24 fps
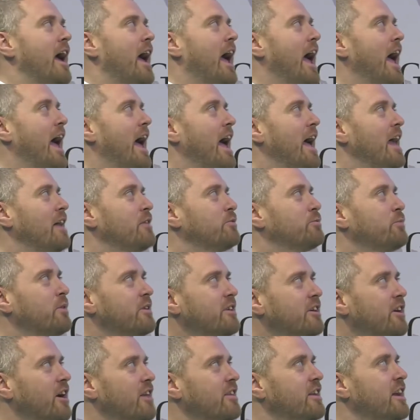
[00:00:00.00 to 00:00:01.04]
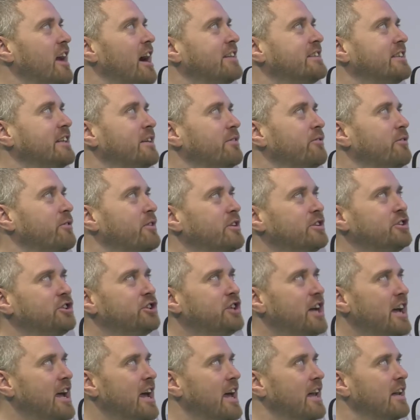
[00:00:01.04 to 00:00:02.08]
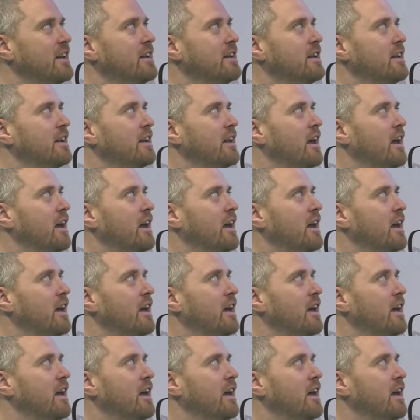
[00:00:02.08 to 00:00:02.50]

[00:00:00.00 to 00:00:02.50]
And when they got the idea for the gin,